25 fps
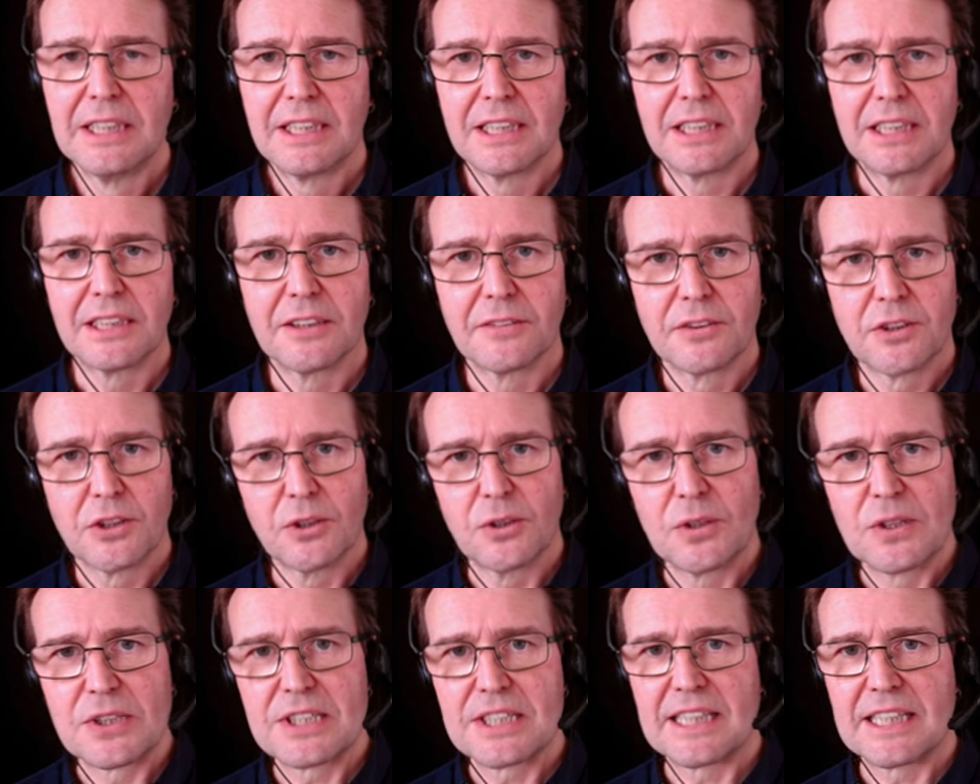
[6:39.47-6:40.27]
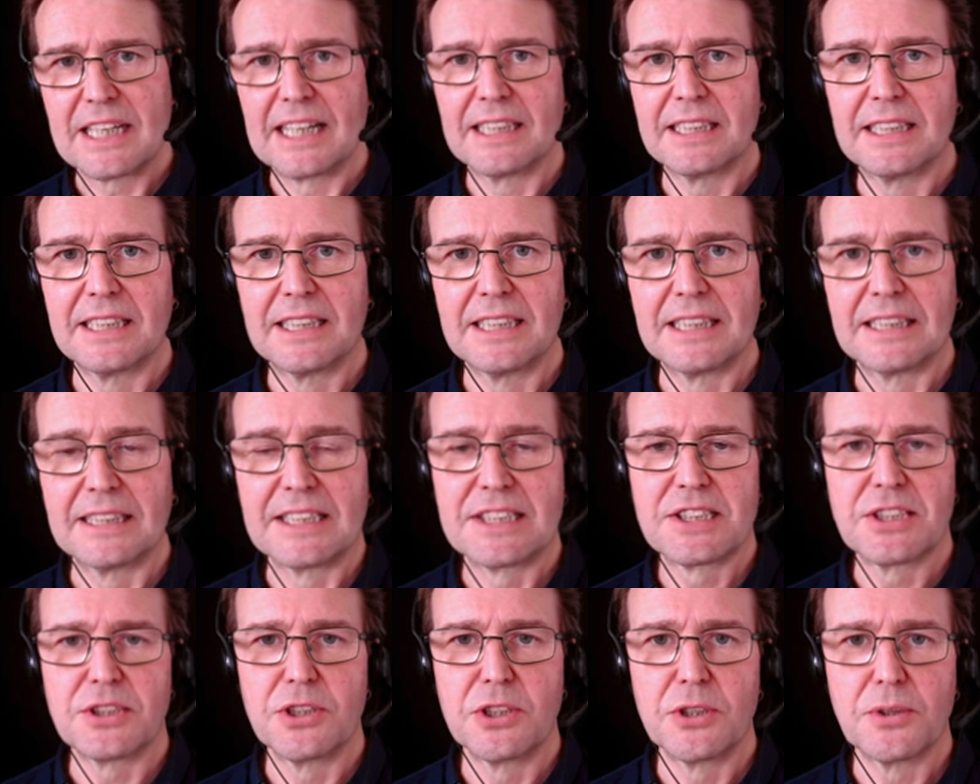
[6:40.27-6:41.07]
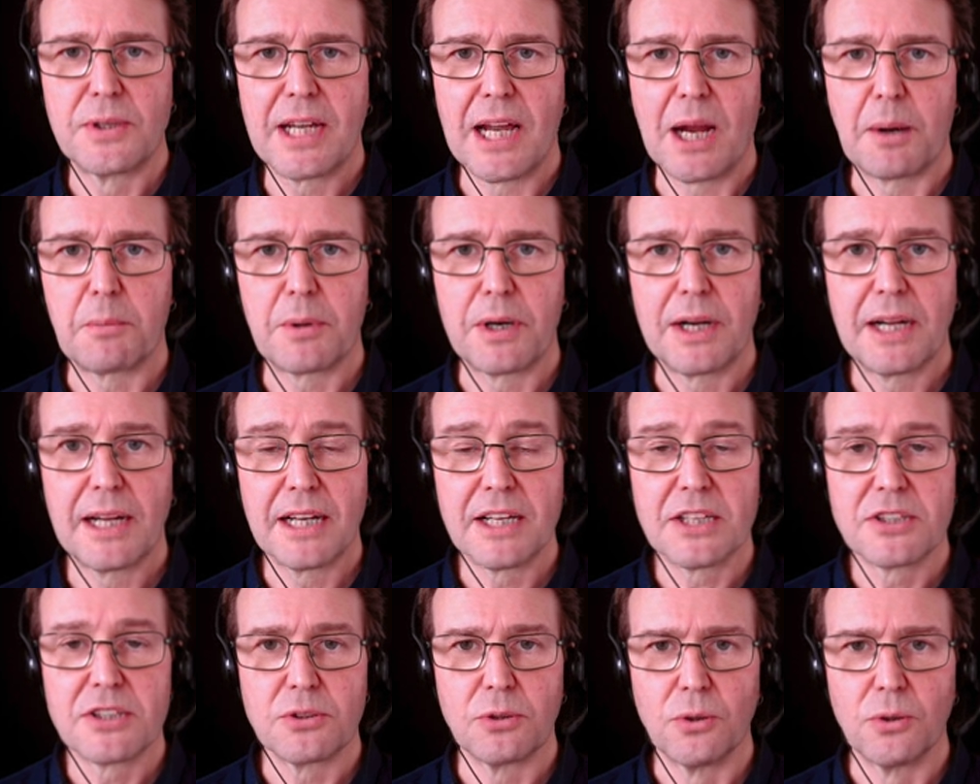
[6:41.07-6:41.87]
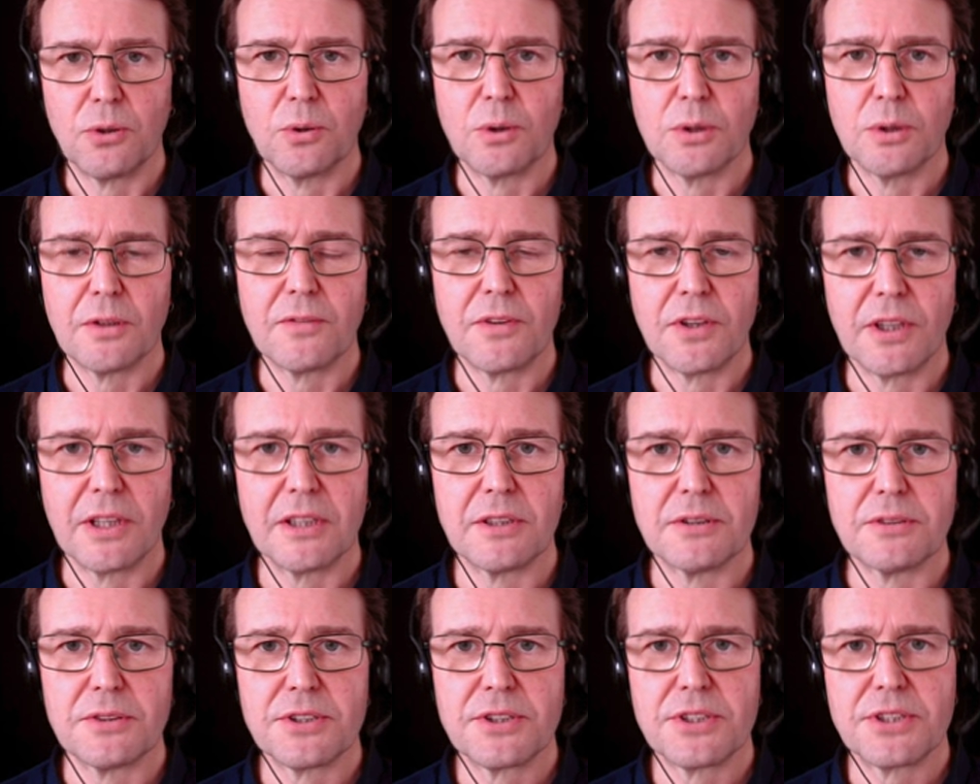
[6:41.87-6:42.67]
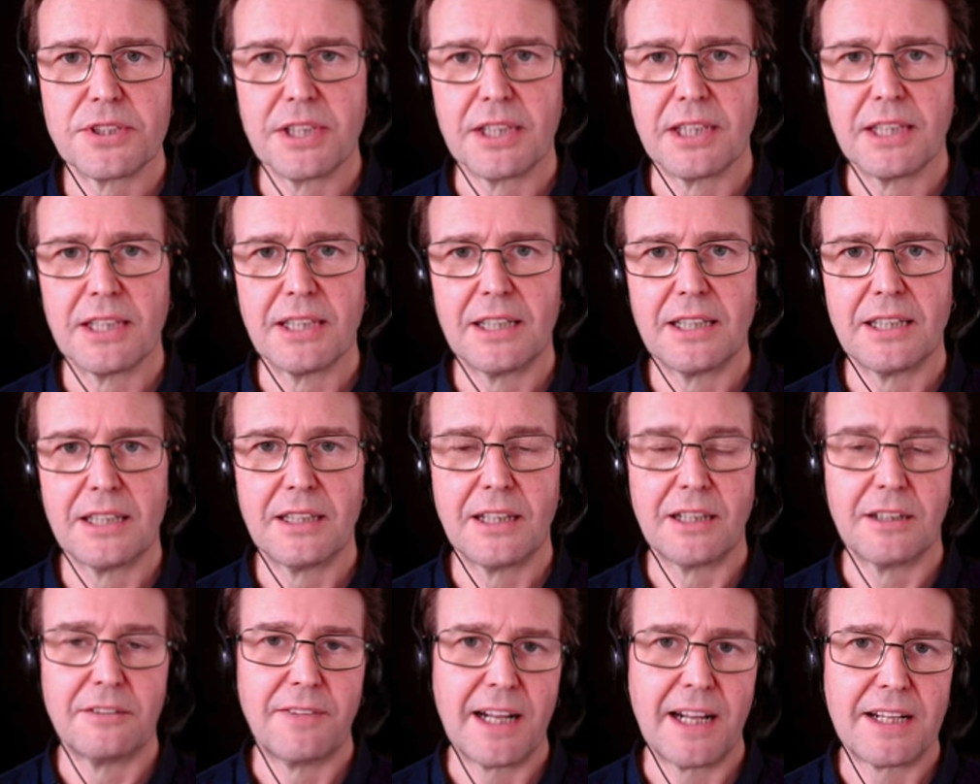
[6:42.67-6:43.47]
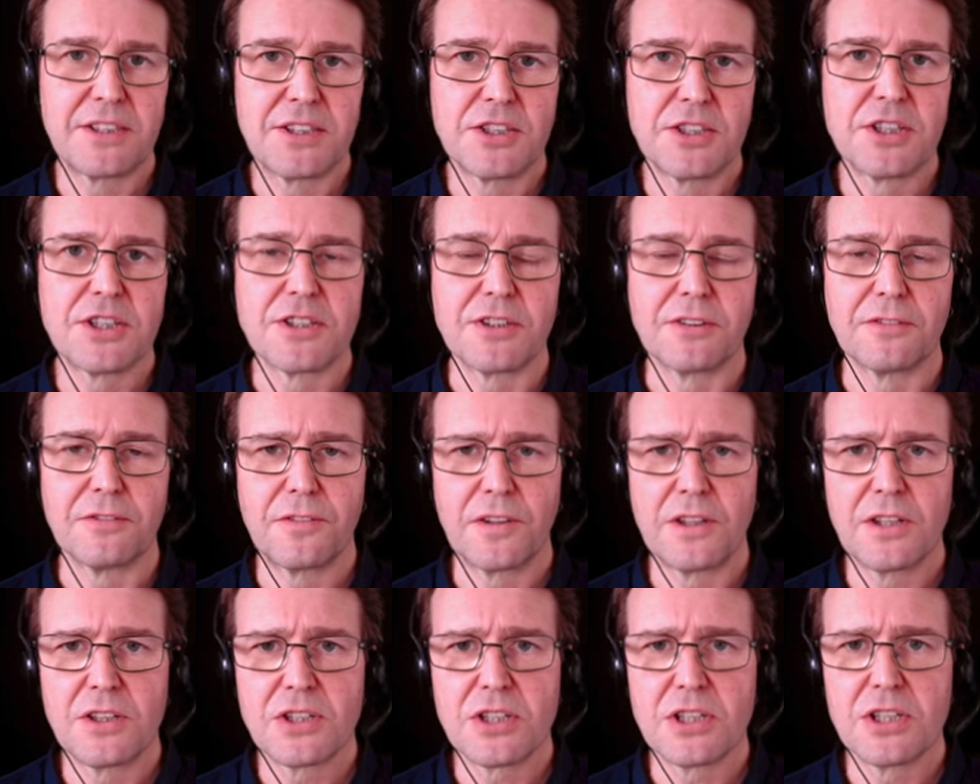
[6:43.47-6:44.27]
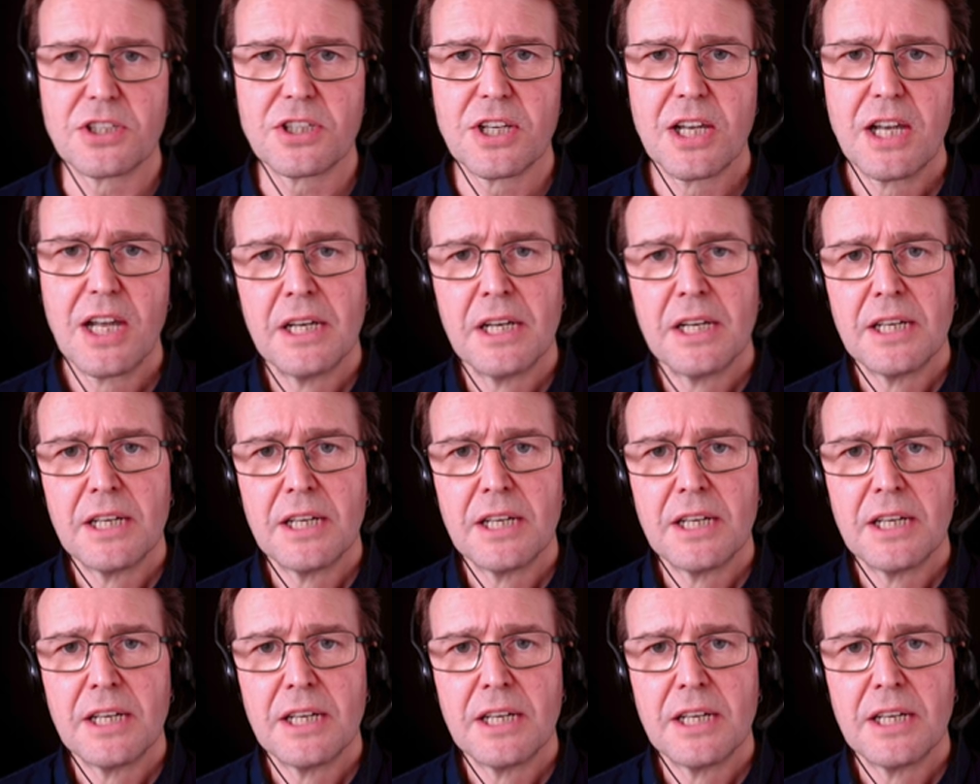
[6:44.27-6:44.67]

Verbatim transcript: and of course that uh, this new camera has all of those uh, advantages and features